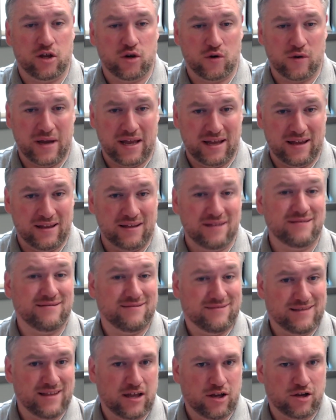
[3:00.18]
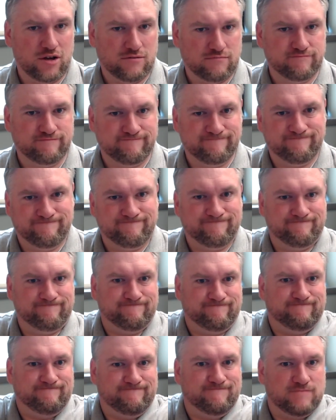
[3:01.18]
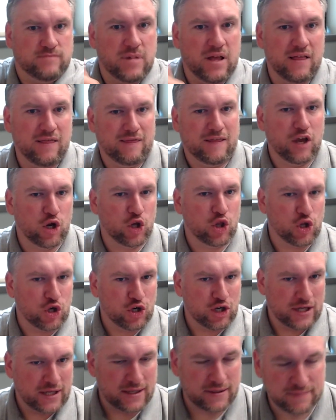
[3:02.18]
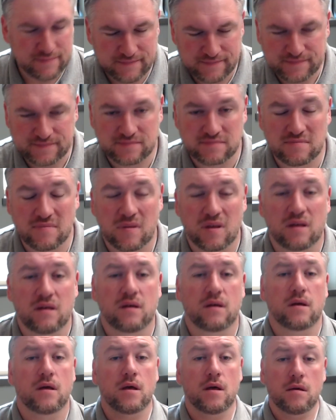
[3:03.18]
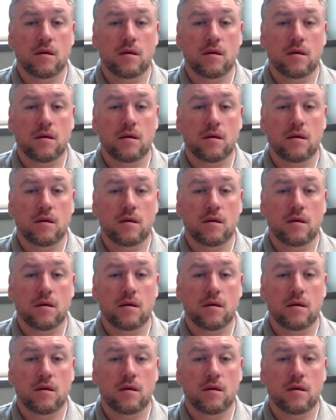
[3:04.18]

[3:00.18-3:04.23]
you expand and accelerate their learning beyond just the grade level content.